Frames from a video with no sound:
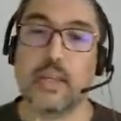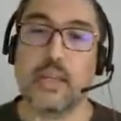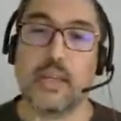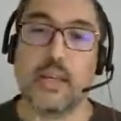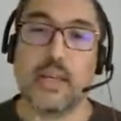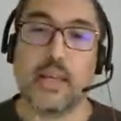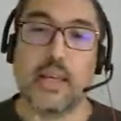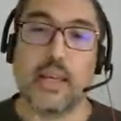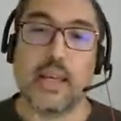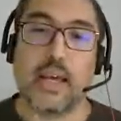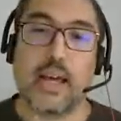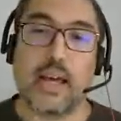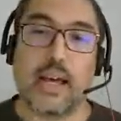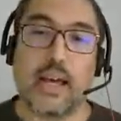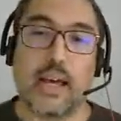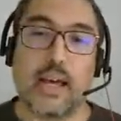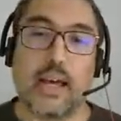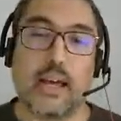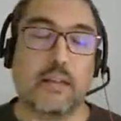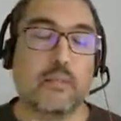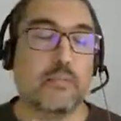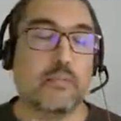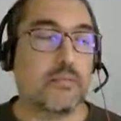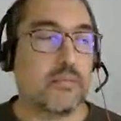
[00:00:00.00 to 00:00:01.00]
Uh,
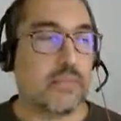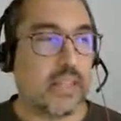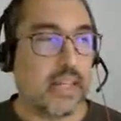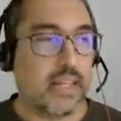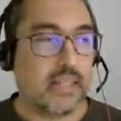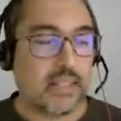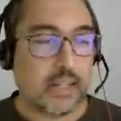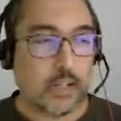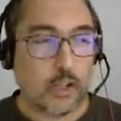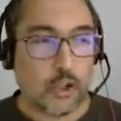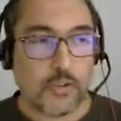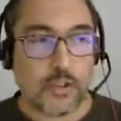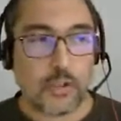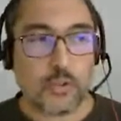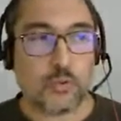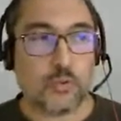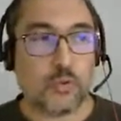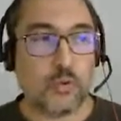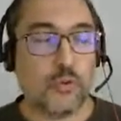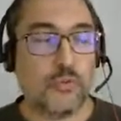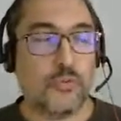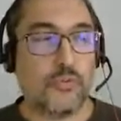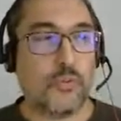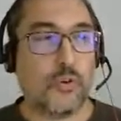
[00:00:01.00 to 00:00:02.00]
there is another tool
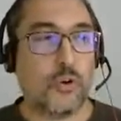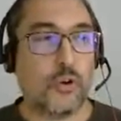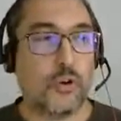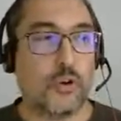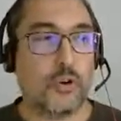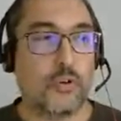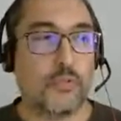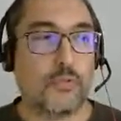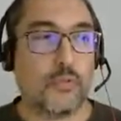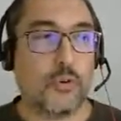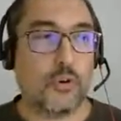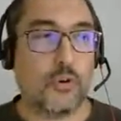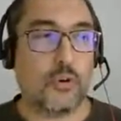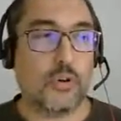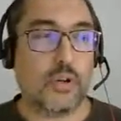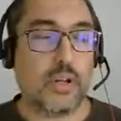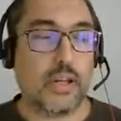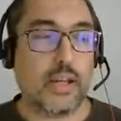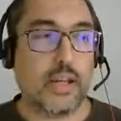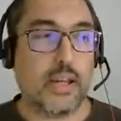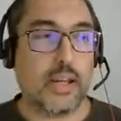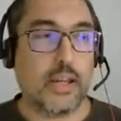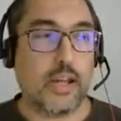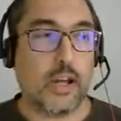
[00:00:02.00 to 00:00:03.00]
for for uh,